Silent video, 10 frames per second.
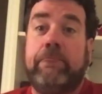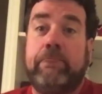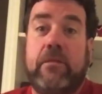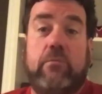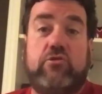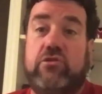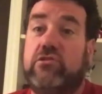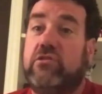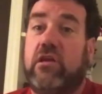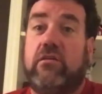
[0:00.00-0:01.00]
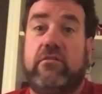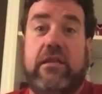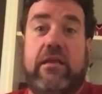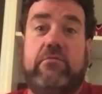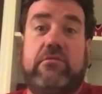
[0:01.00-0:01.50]
I'm sure there's
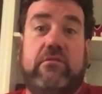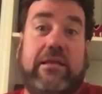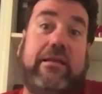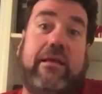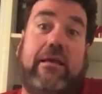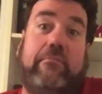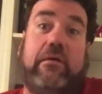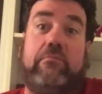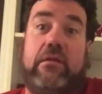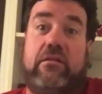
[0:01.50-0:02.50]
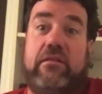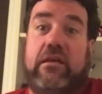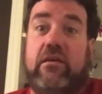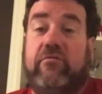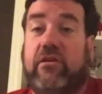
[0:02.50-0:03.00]
names that I'm not
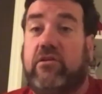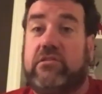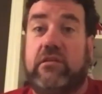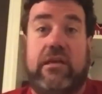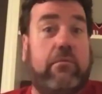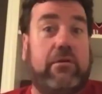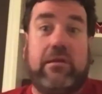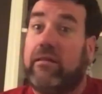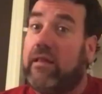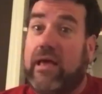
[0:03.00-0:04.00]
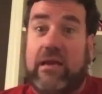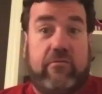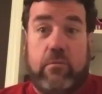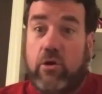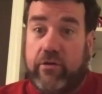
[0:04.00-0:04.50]
thinking of that are still here, but a lot of
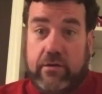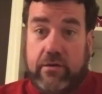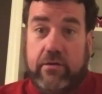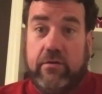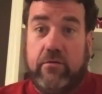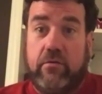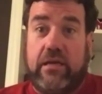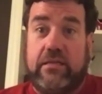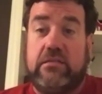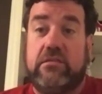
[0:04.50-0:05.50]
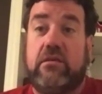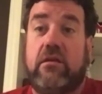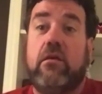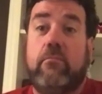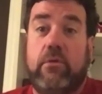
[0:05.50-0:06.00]
them aren't. Okay, this is a
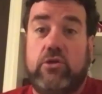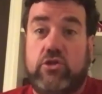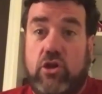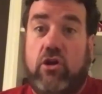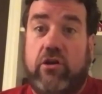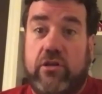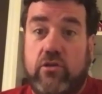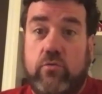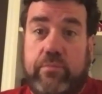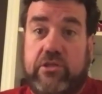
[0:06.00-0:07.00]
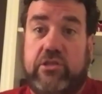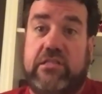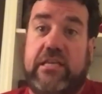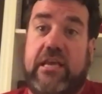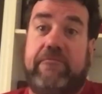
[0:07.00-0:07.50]
majority new pitching
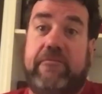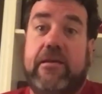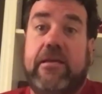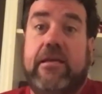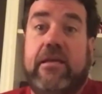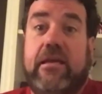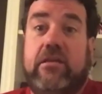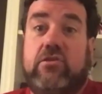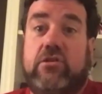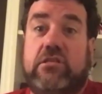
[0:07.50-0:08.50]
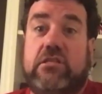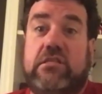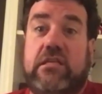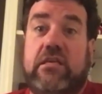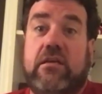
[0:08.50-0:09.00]
staff, and it's good to
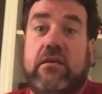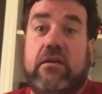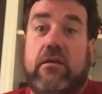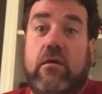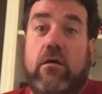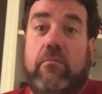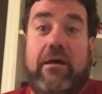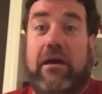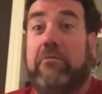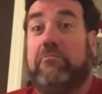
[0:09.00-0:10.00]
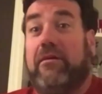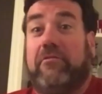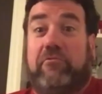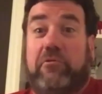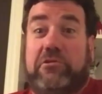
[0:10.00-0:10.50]
see. I'm
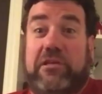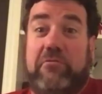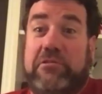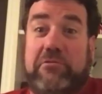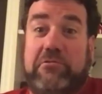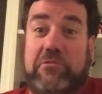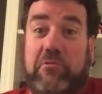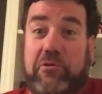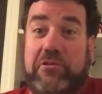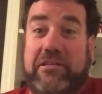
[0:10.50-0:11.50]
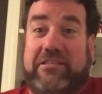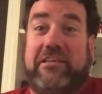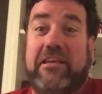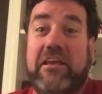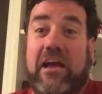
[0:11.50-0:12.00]
unfortunately, I wish there was some more of these.
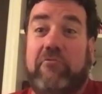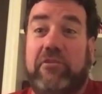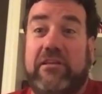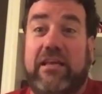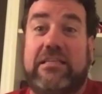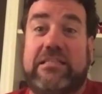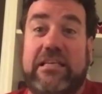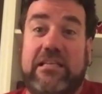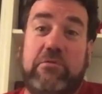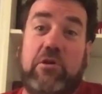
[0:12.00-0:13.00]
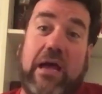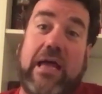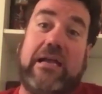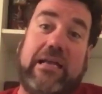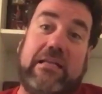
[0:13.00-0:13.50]
I really like seeing them go
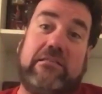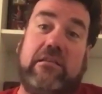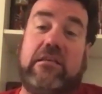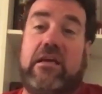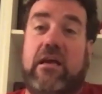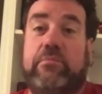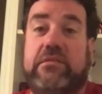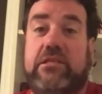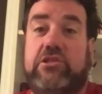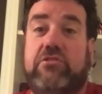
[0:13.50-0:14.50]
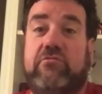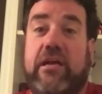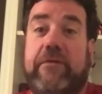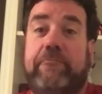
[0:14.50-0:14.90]
at it against other competition, right?